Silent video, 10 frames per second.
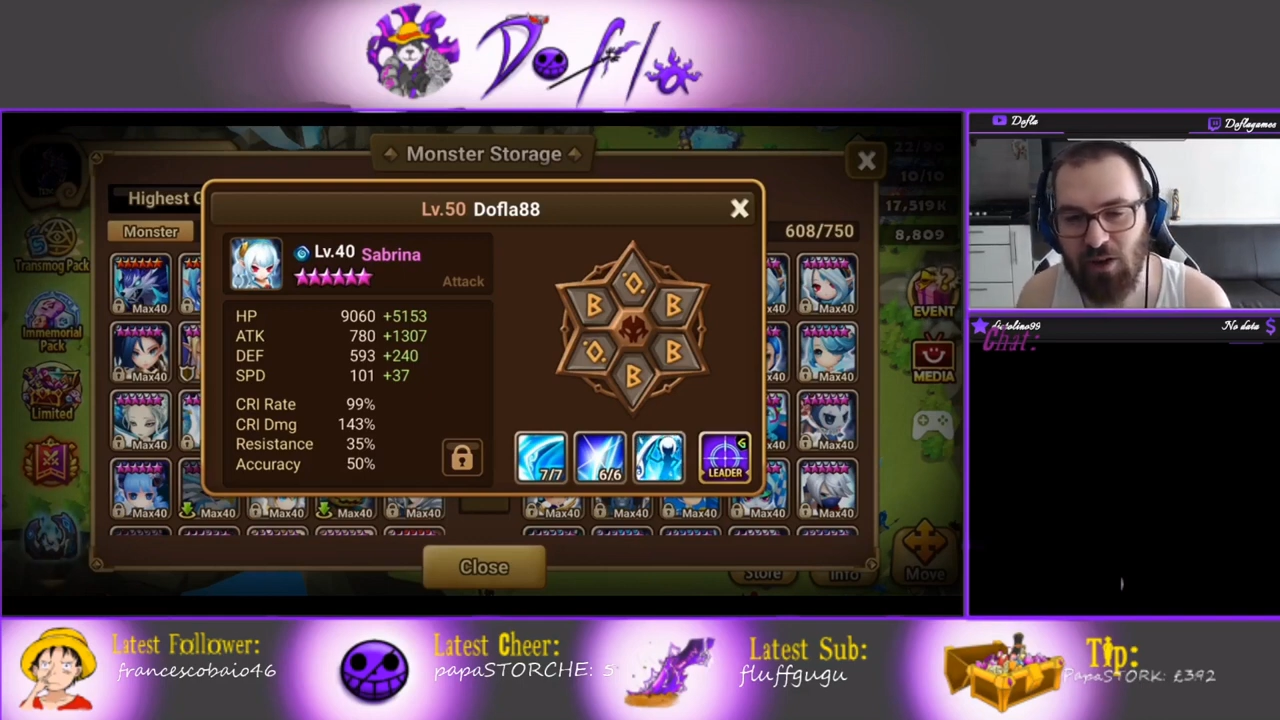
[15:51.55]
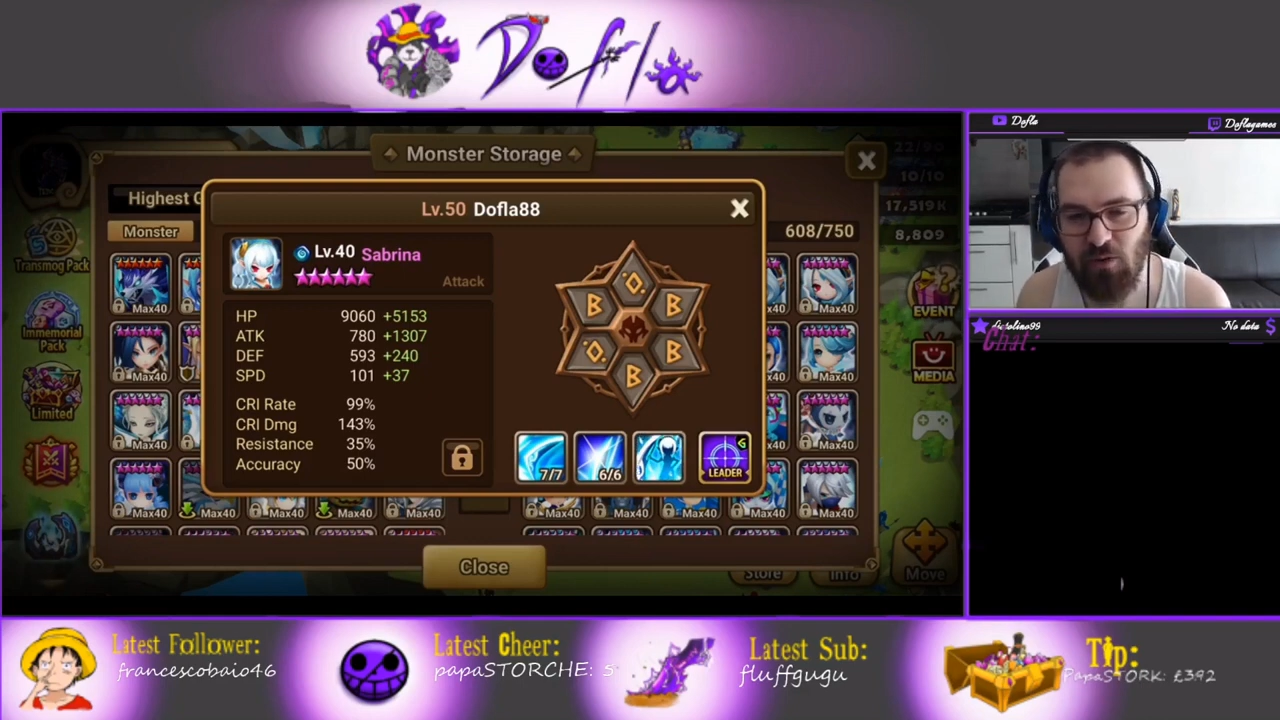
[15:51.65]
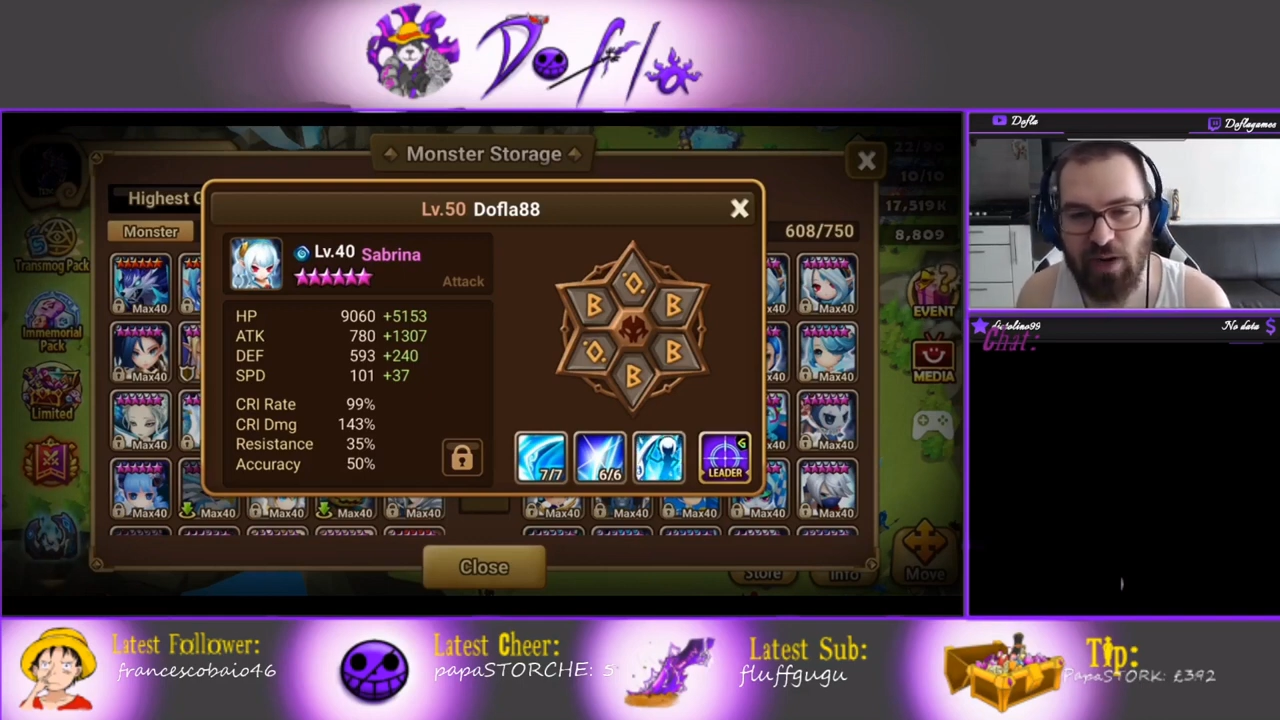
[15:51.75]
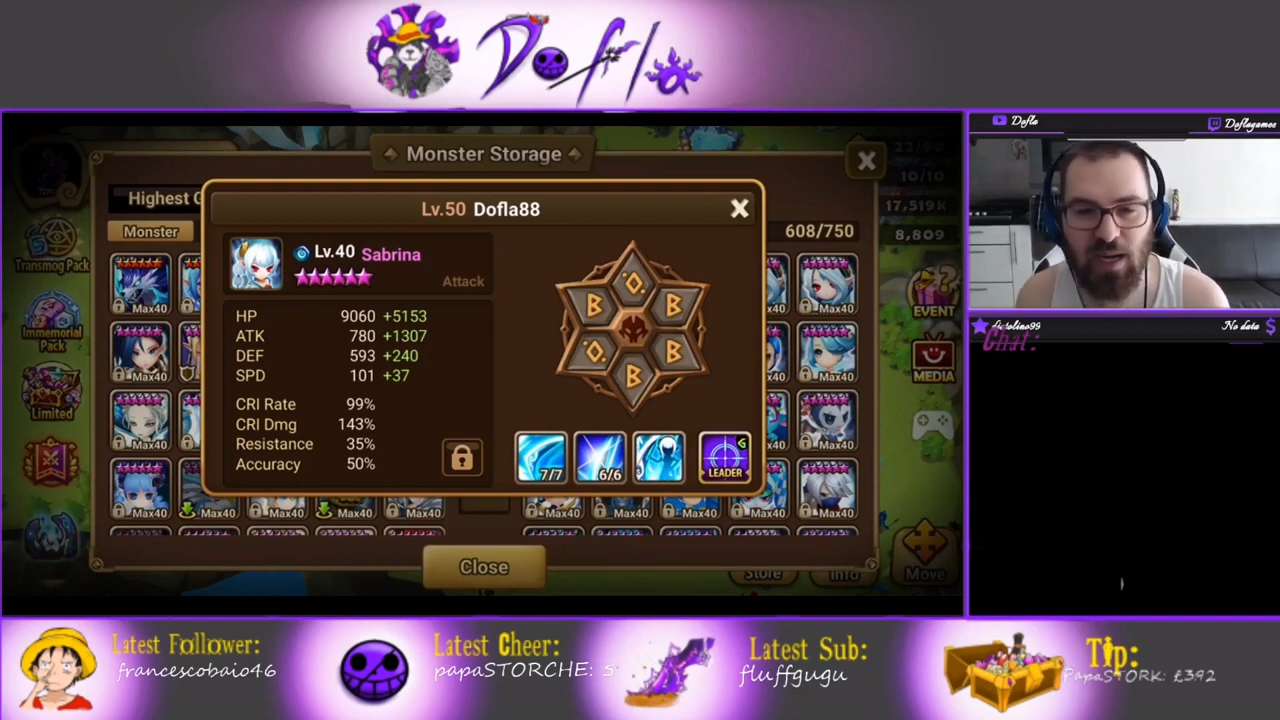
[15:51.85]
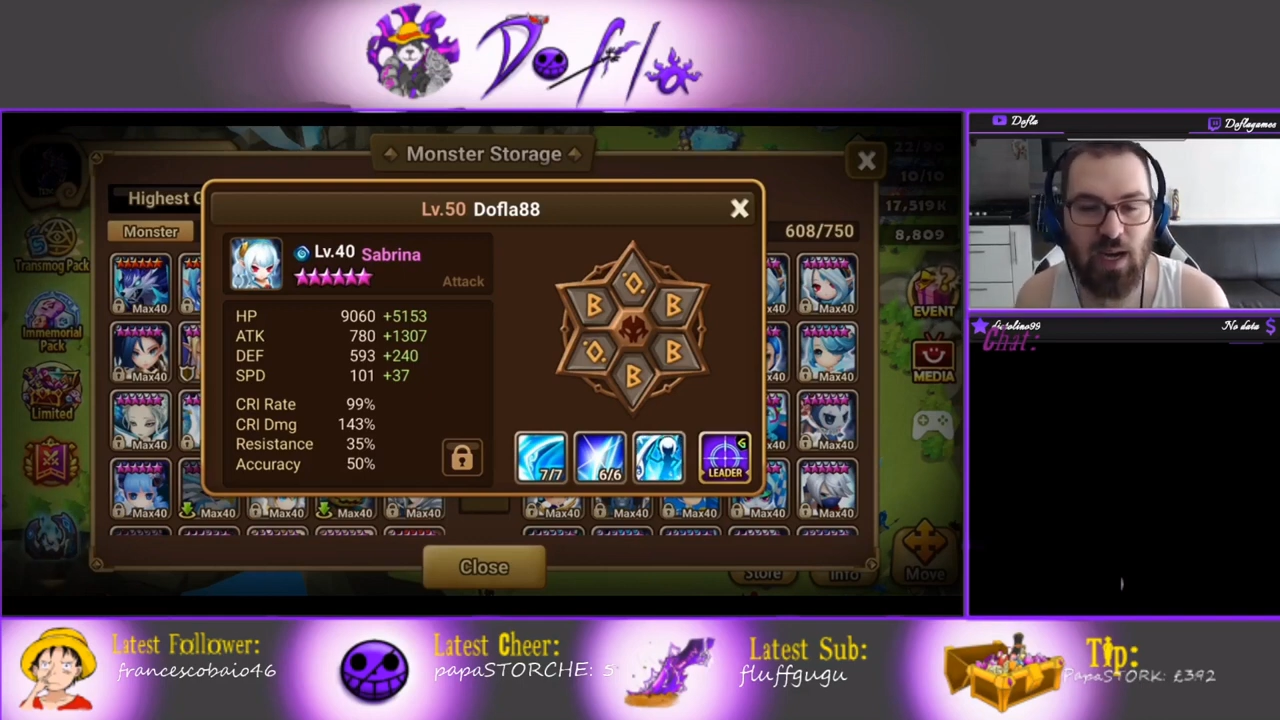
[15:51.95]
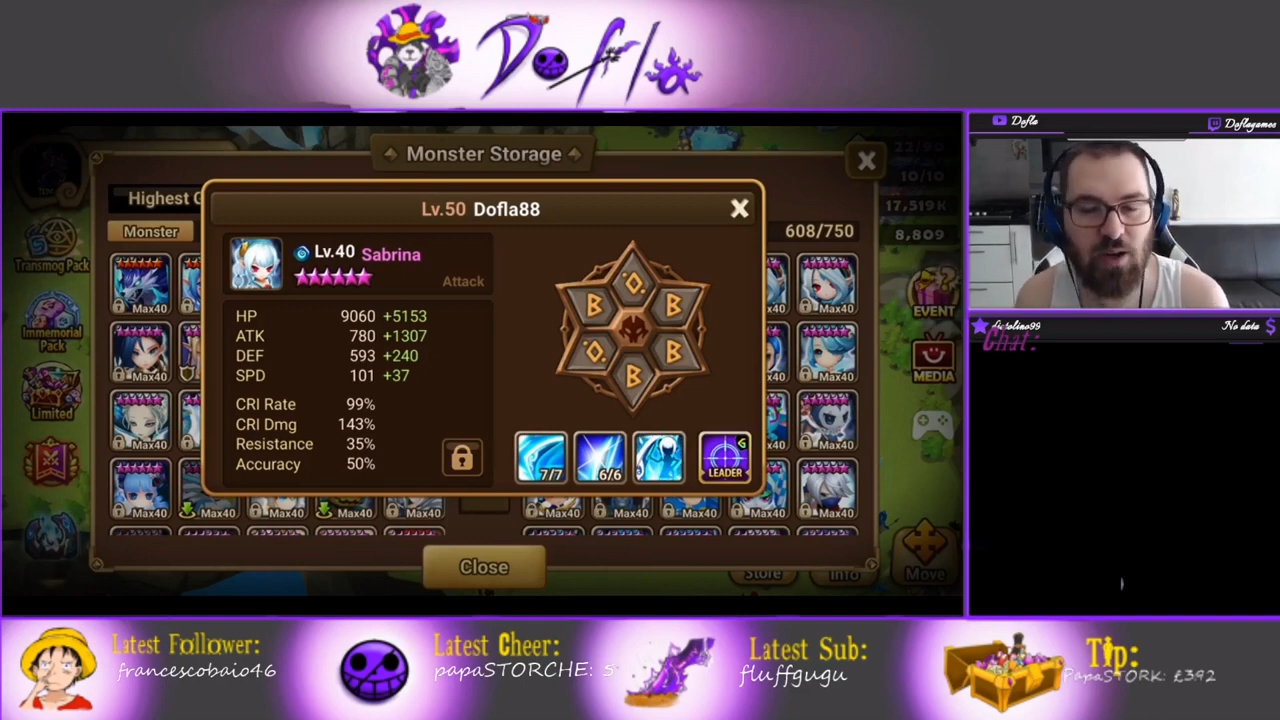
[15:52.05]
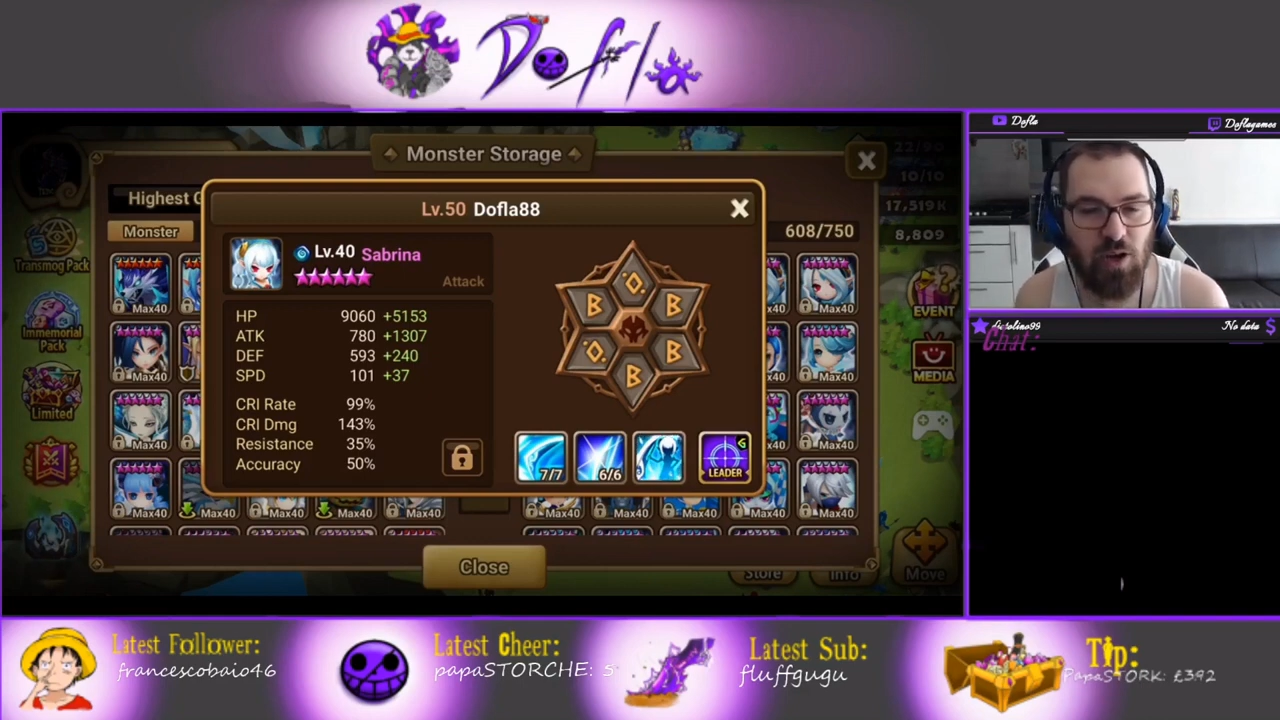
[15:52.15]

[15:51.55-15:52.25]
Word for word: not creating,